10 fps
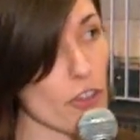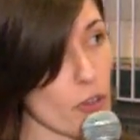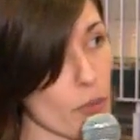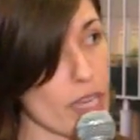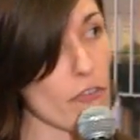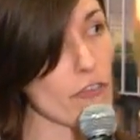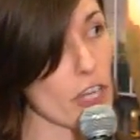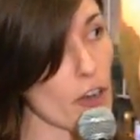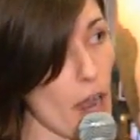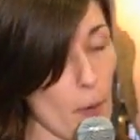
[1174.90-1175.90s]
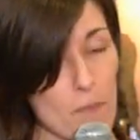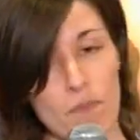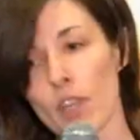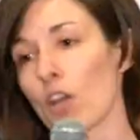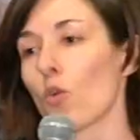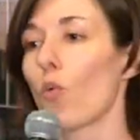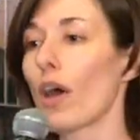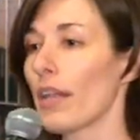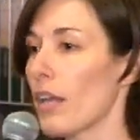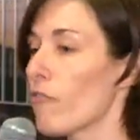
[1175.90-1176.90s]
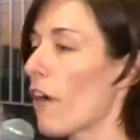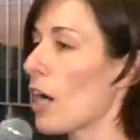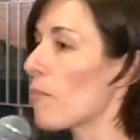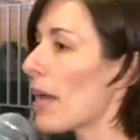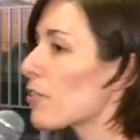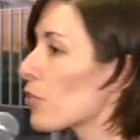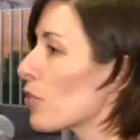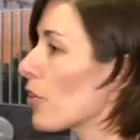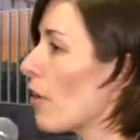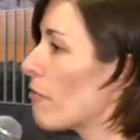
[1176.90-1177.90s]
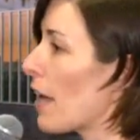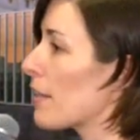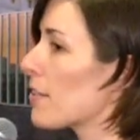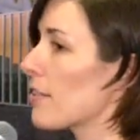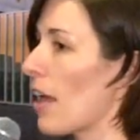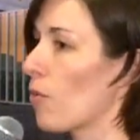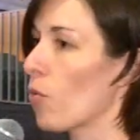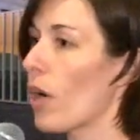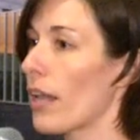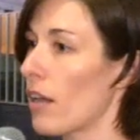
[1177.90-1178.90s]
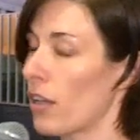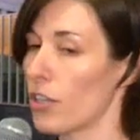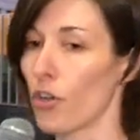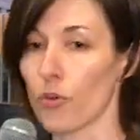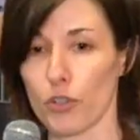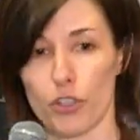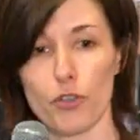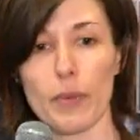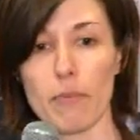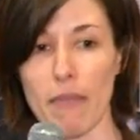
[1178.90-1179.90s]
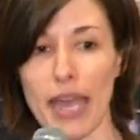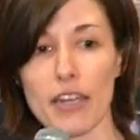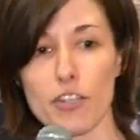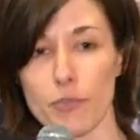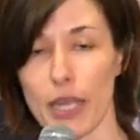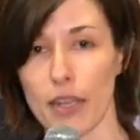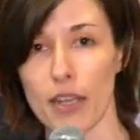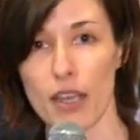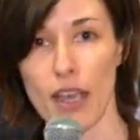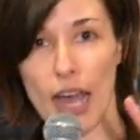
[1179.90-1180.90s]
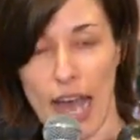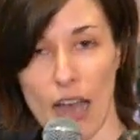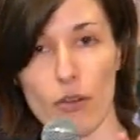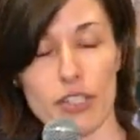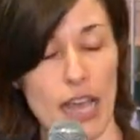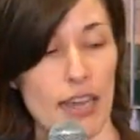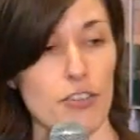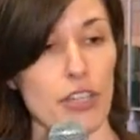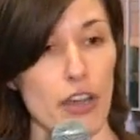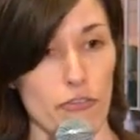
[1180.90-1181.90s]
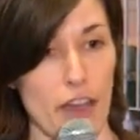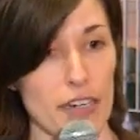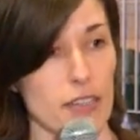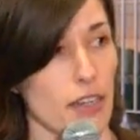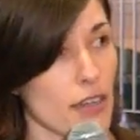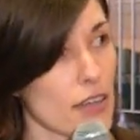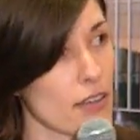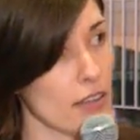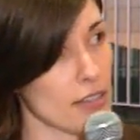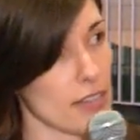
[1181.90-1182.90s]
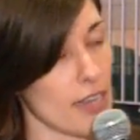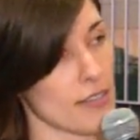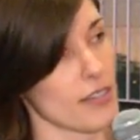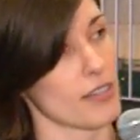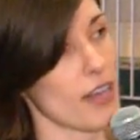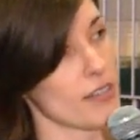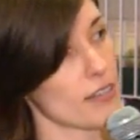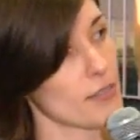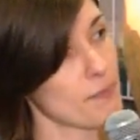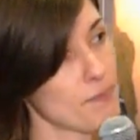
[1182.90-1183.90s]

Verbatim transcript: that we can figure out what environmental events and what, you know, human management, uh, how it's actually affecting this nest success.